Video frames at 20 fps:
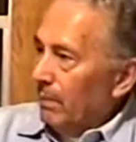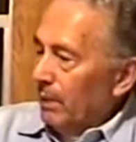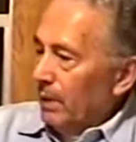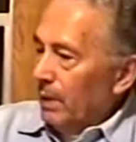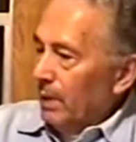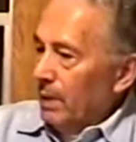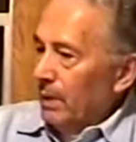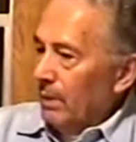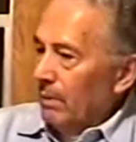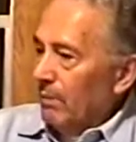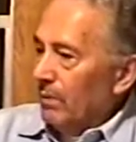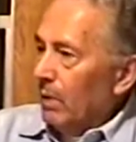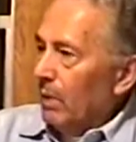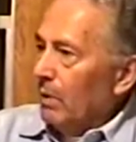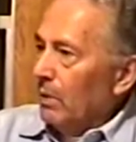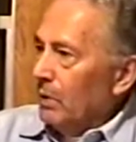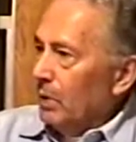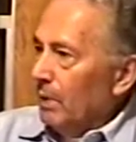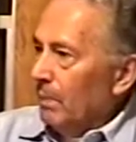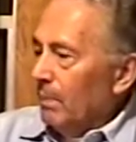their
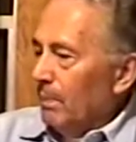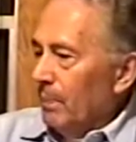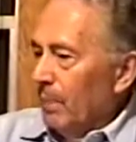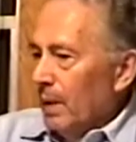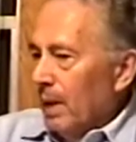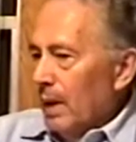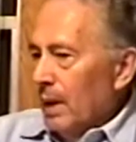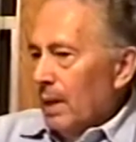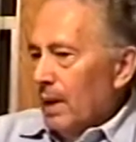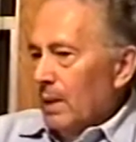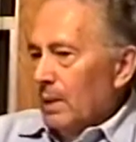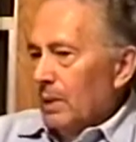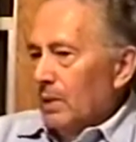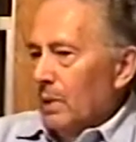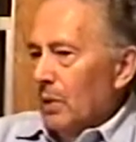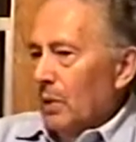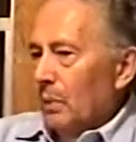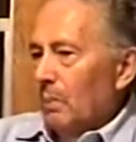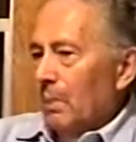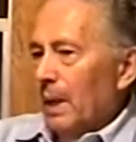volume.
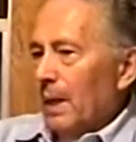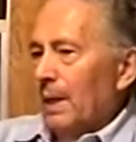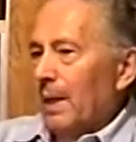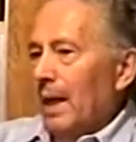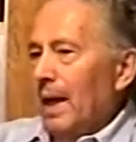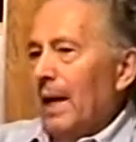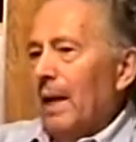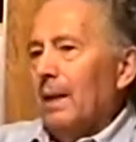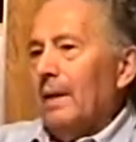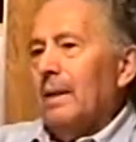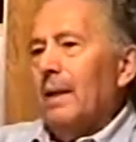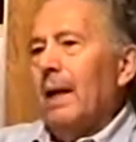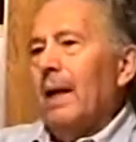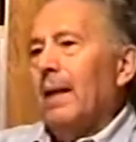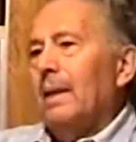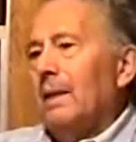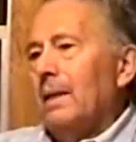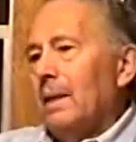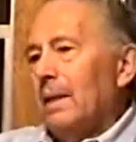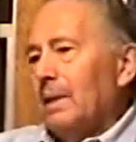So my dad
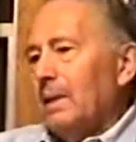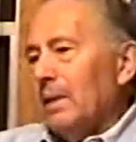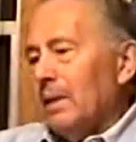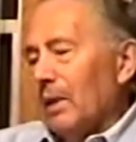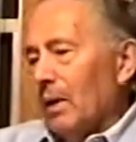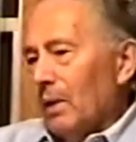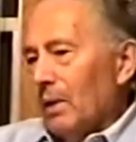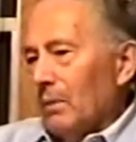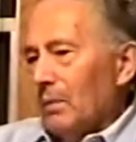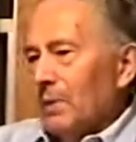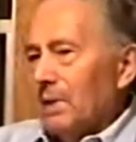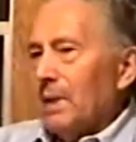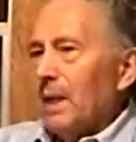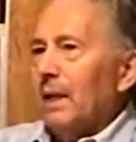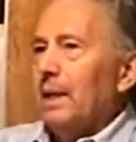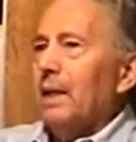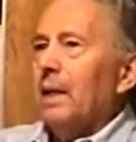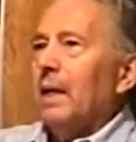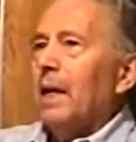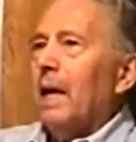had these, and all of a
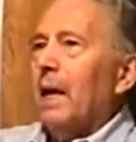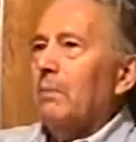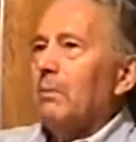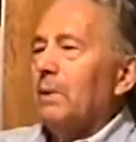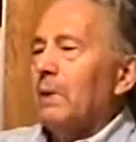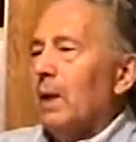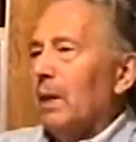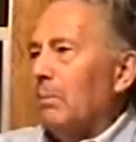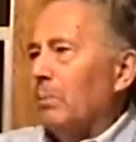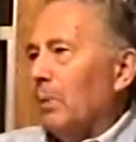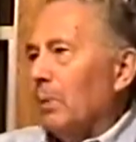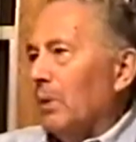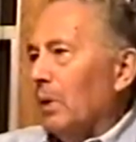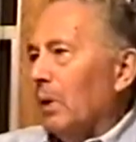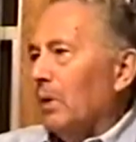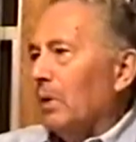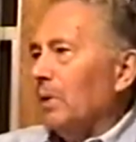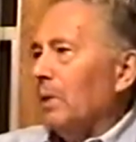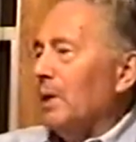sudden he comes up with all